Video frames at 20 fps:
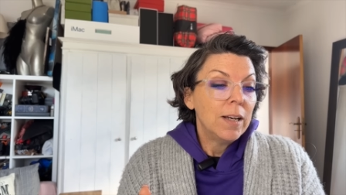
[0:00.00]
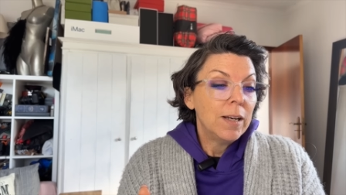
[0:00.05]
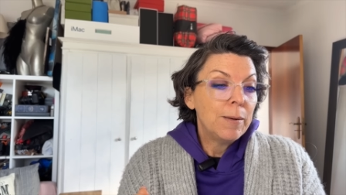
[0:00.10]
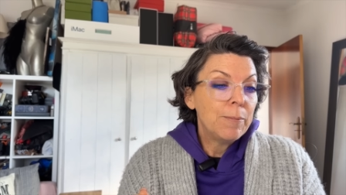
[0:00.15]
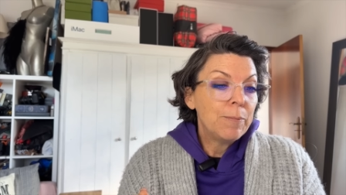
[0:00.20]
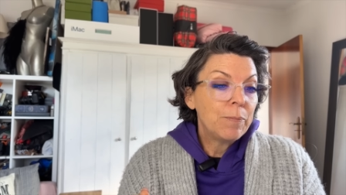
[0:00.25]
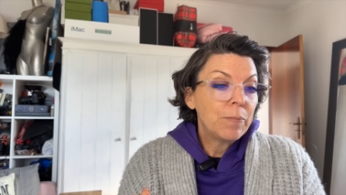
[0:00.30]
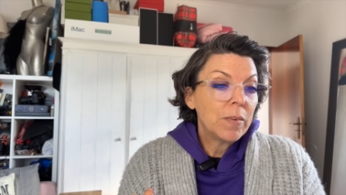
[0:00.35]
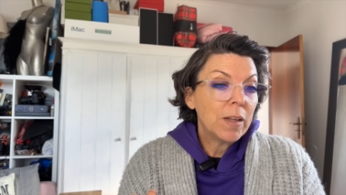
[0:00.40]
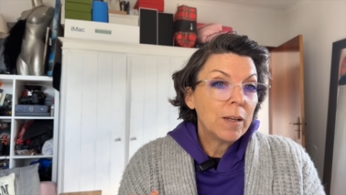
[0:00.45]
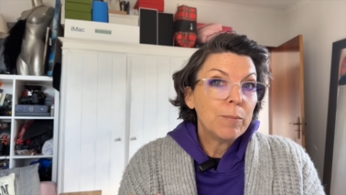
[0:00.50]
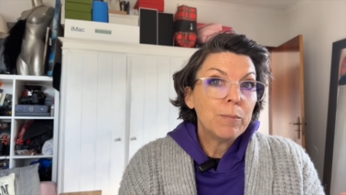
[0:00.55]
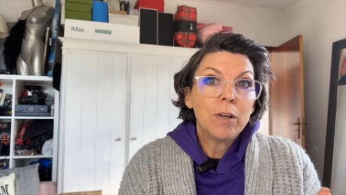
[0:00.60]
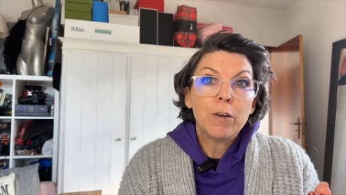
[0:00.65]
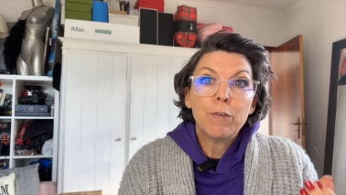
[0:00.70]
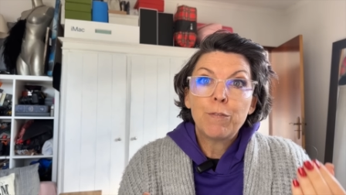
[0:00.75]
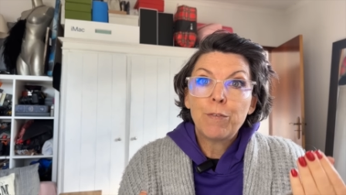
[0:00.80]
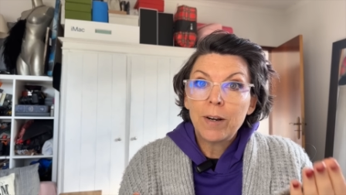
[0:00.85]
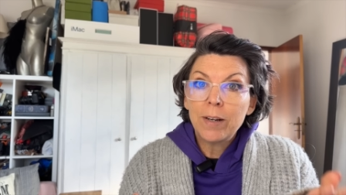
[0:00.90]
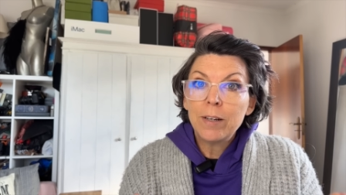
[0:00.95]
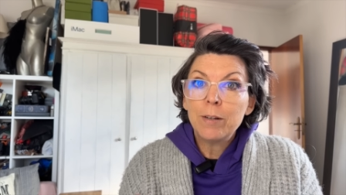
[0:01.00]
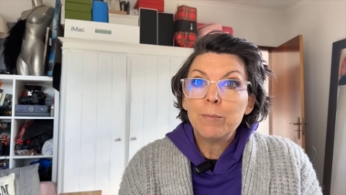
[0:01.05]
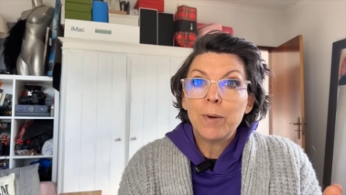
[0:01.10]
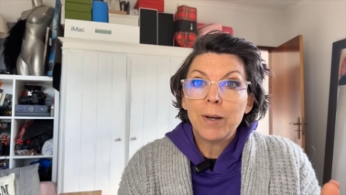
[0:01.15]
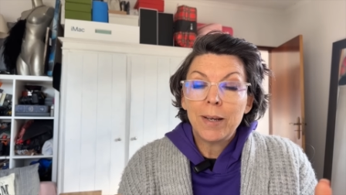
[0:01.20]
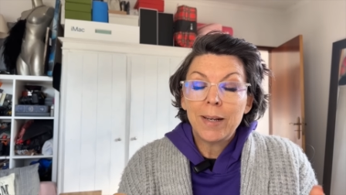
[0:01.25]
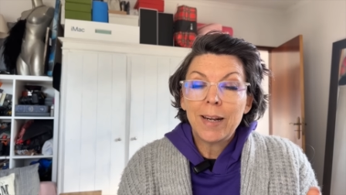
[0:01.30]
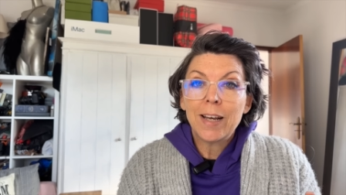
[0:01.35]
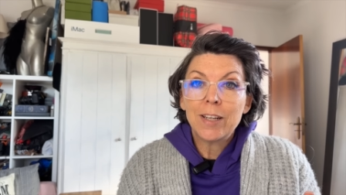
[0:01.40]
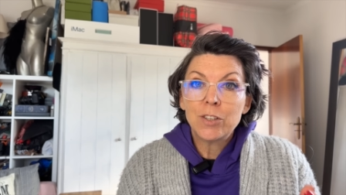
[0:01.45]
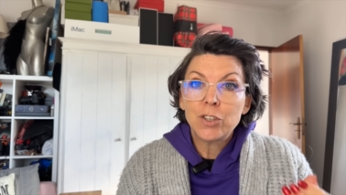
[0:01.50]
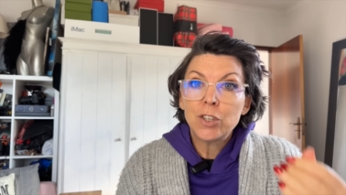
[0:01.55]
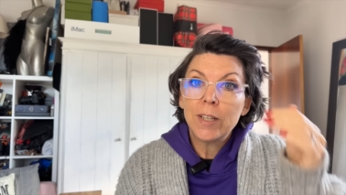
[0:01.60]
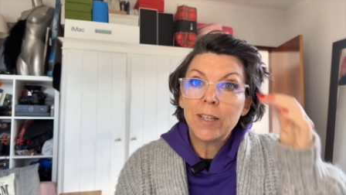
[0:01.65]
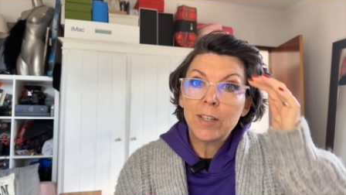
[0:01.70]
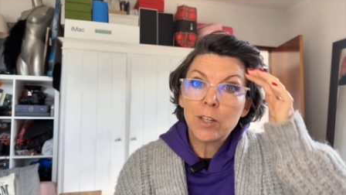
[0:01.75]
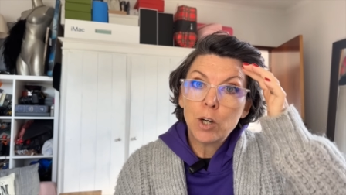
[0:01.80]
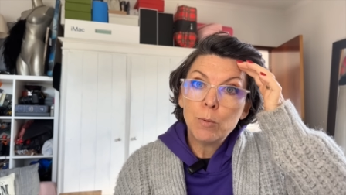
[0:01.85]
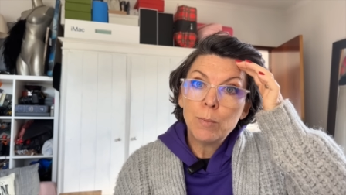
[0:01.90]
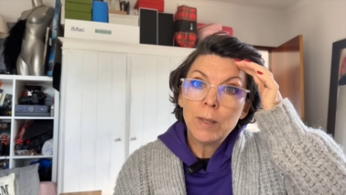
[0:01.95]
Um, and a friend of mine actually
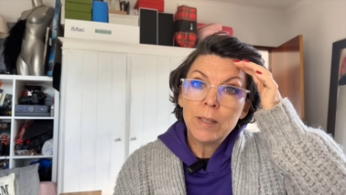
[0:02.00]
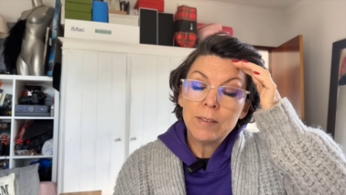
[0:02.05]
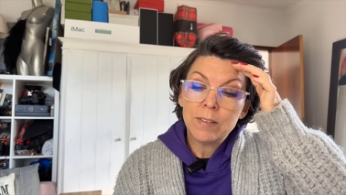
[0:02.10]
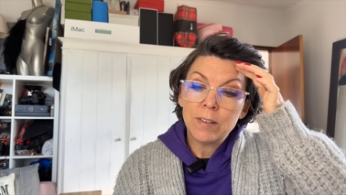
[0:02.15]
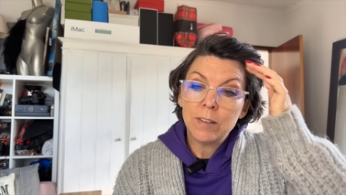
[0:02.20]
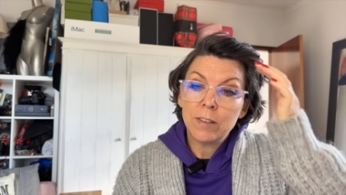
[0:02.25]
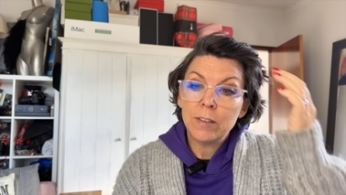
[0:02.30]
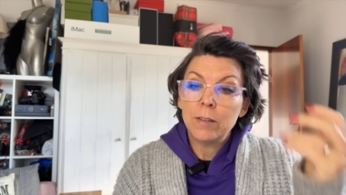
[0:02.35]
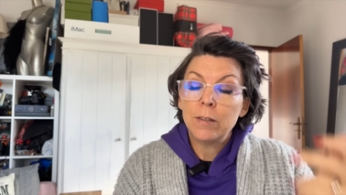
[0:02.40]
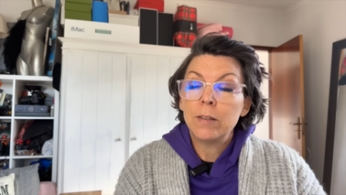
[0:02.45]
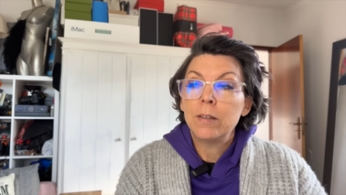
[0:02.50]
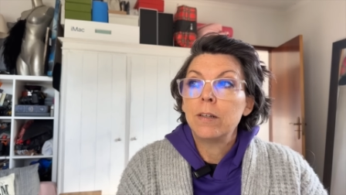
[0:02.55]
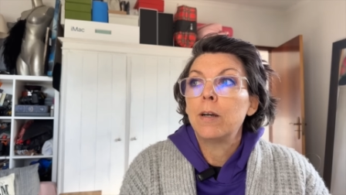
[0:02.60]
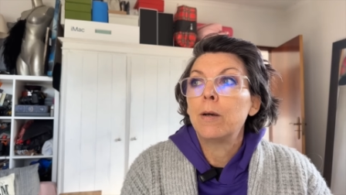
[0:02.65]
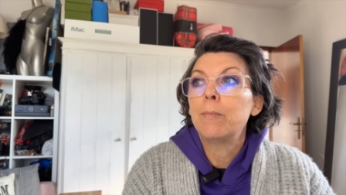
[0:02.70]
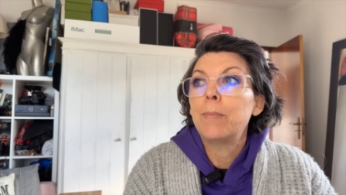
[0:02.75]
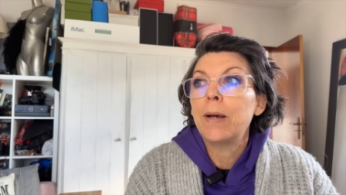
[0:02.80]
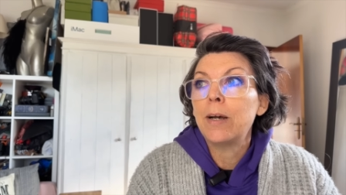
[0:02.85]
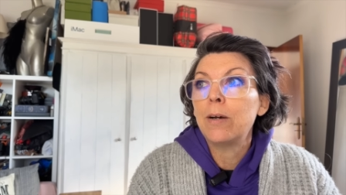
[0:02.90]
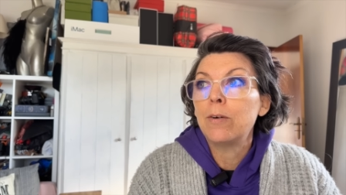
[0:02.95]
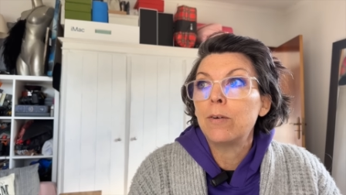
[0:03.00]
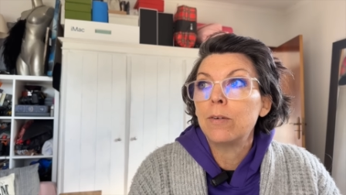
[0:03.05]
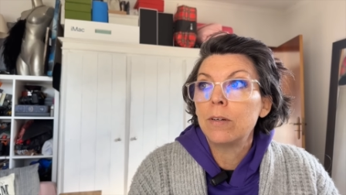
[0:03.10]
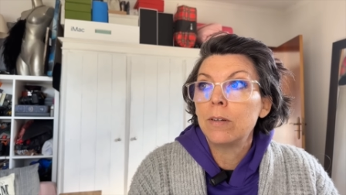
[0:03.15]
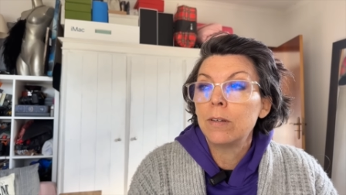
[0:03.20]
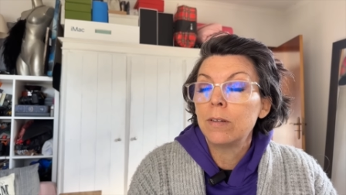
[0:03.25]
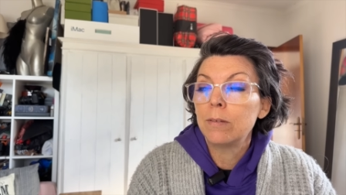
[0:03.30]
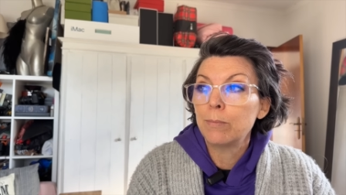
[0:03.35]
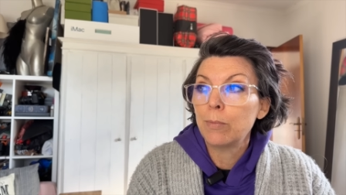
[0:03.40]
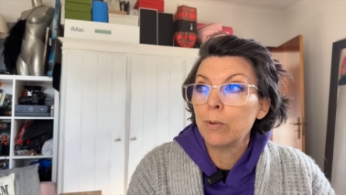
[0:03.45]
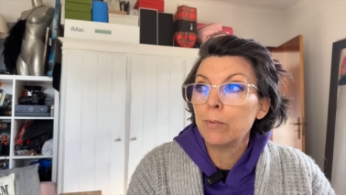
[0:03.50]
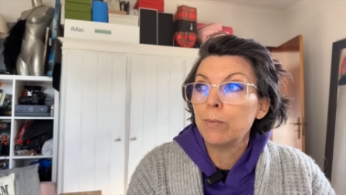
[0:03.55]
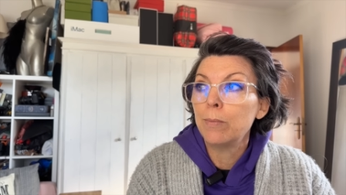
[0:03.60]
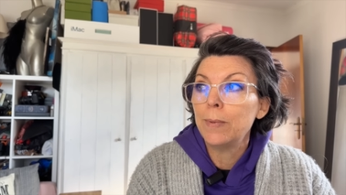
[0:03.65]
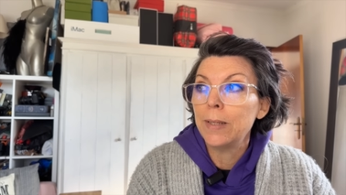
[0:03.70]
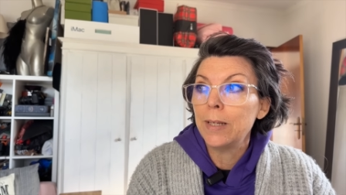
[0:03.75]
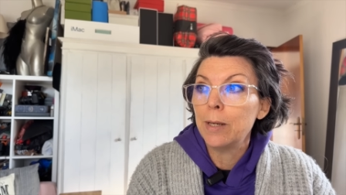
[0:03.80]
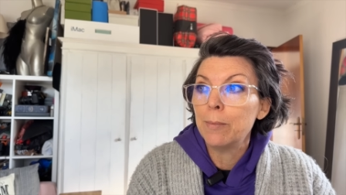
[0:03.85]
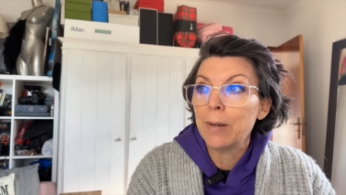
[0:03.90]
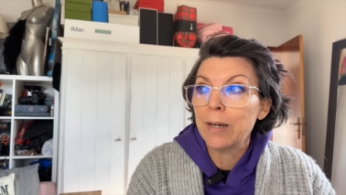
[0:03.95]
commented about,
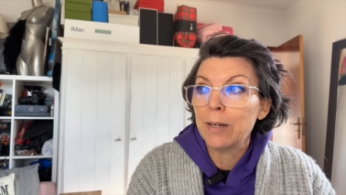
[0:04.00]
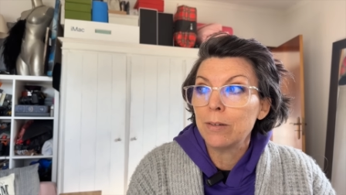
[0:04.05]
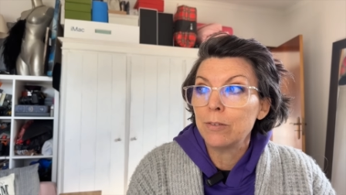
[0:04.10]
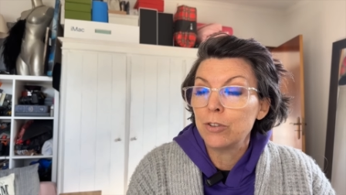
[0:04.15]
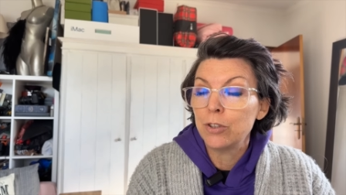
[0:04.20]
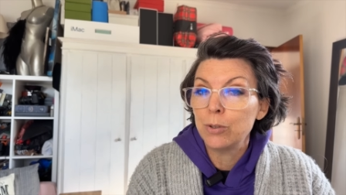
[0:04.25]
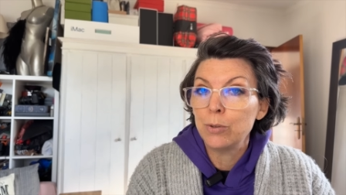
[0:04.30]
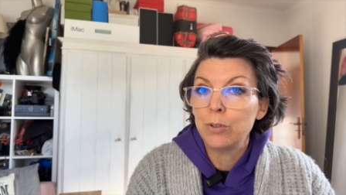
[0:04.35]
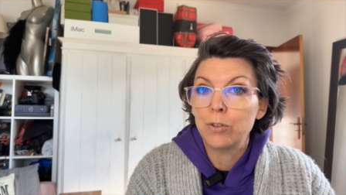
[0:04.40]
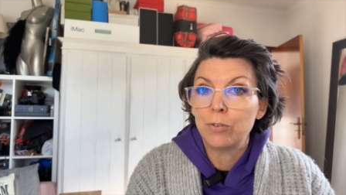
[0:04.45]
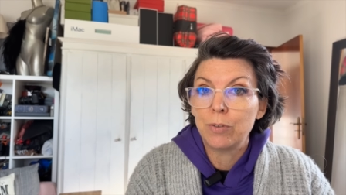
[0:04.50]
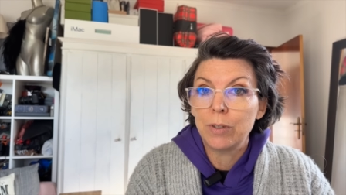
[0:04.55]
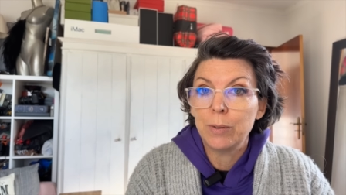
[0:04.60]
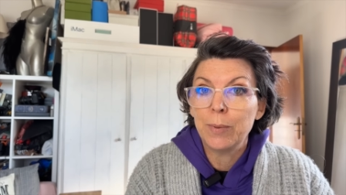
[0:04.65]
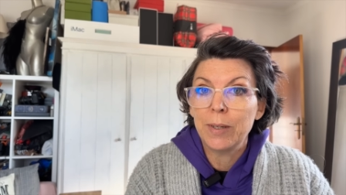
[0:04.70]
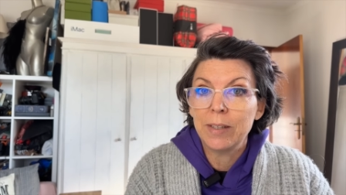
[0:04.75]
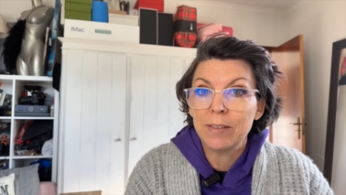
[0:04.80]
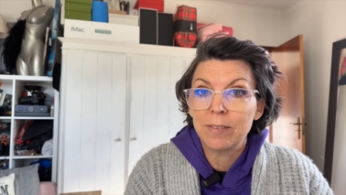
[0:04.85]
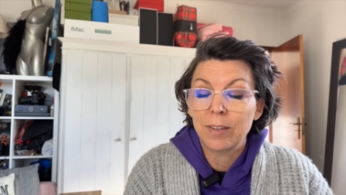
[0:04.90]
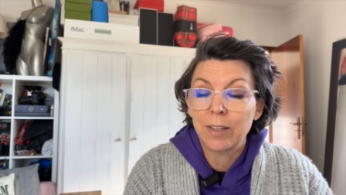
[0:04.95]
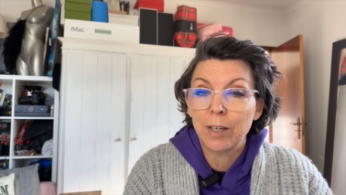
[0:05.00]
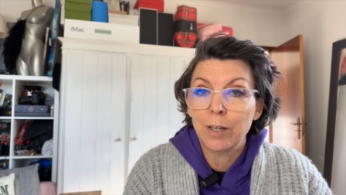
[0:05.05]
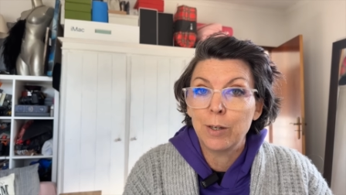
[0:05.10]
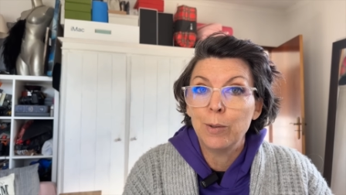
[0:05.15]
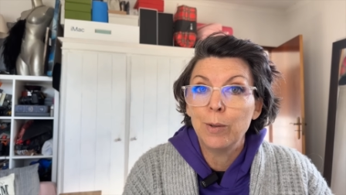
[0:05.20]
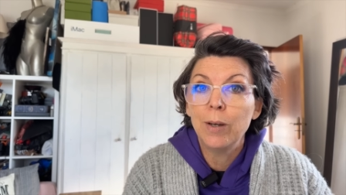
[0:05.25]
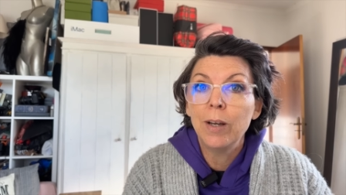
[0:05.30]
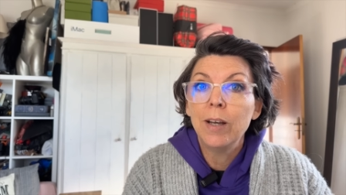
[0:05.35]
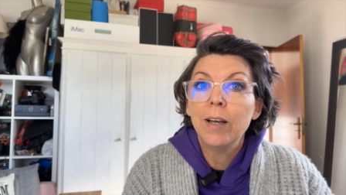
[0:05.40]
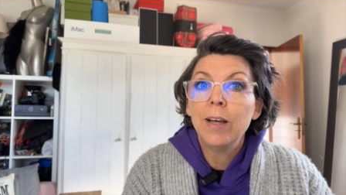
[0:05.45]
probably about two to three weeks ago,